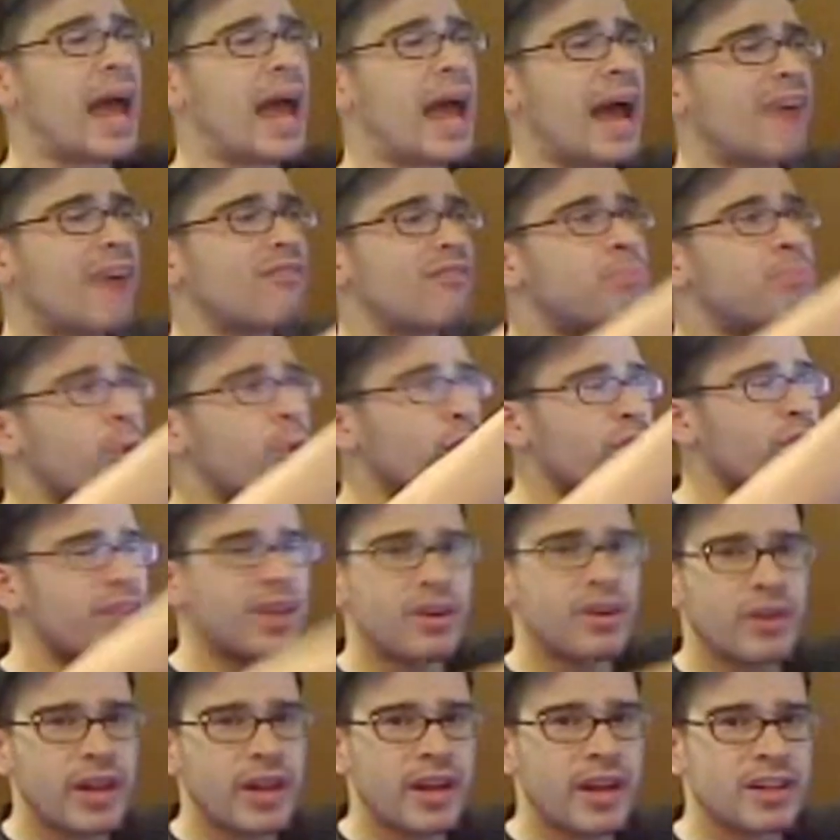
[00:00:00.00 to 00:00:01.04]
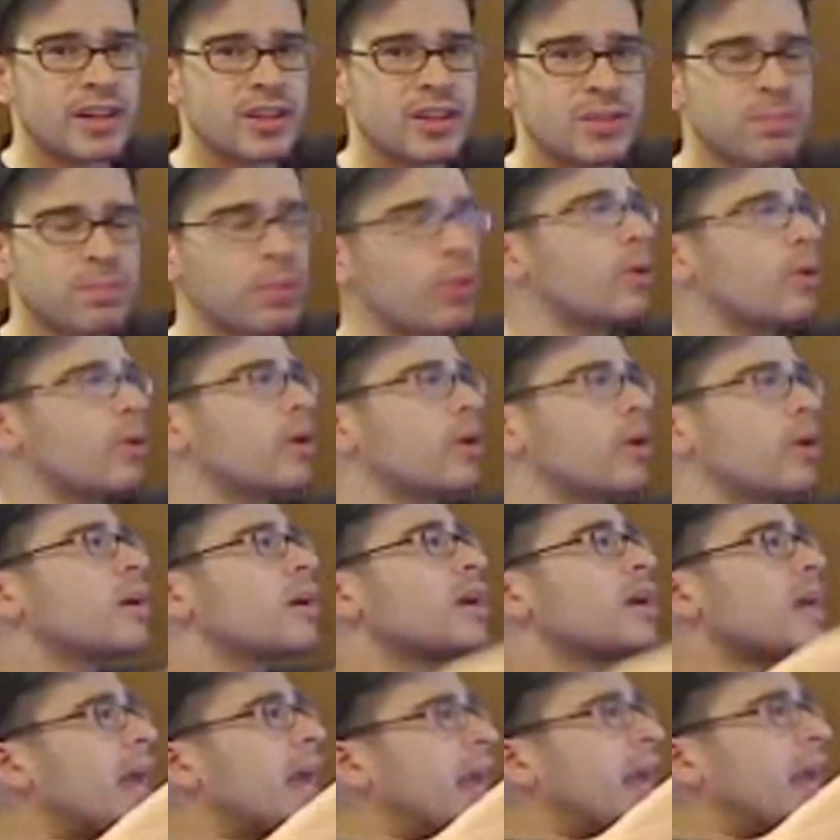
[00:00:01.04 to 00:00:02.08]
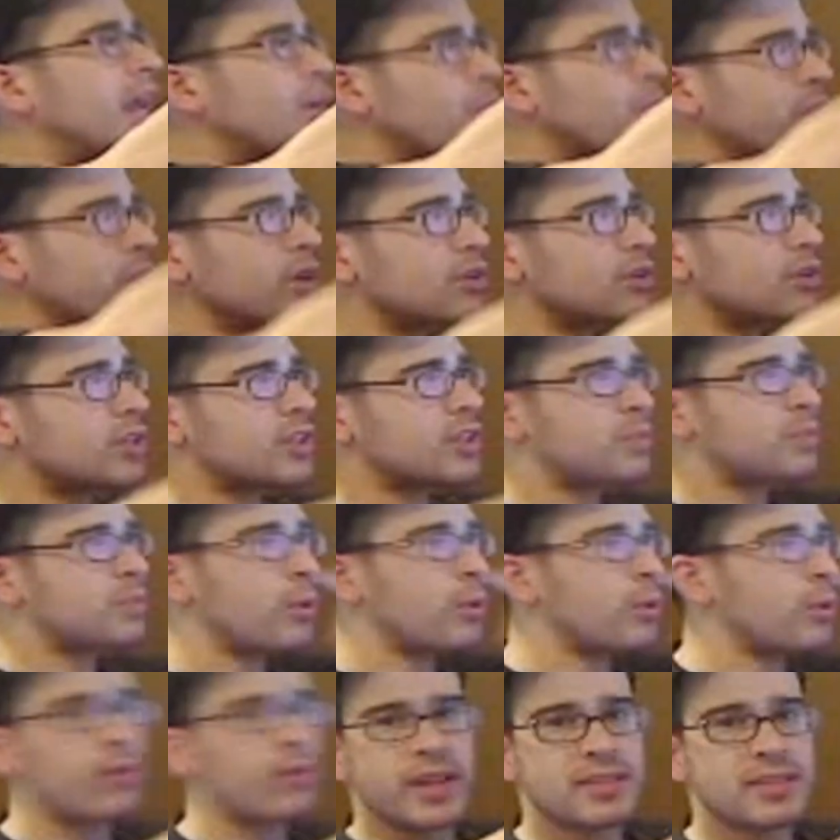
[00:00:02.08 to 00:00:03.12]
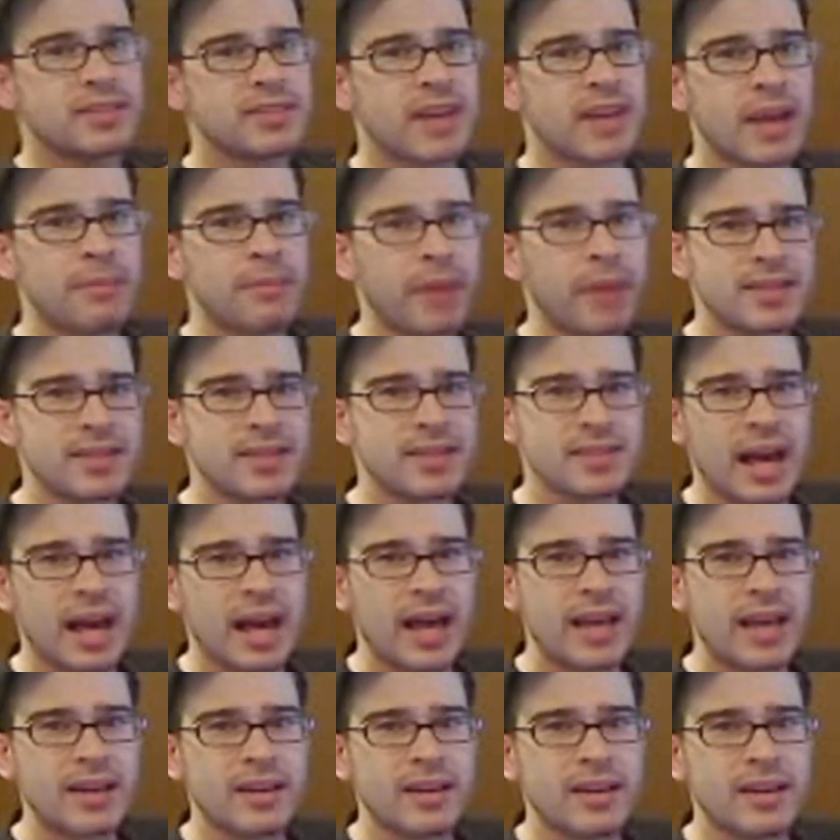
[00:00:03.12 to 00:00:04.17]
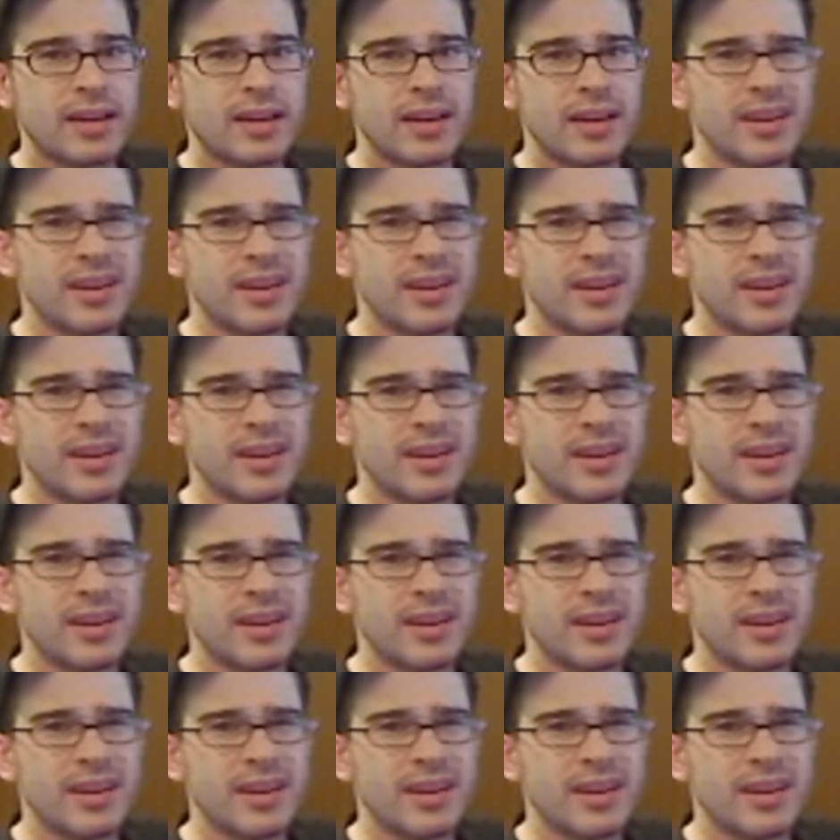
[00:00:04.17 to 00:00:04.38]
have both Internet Explorer and a Windows Explorer running side by side.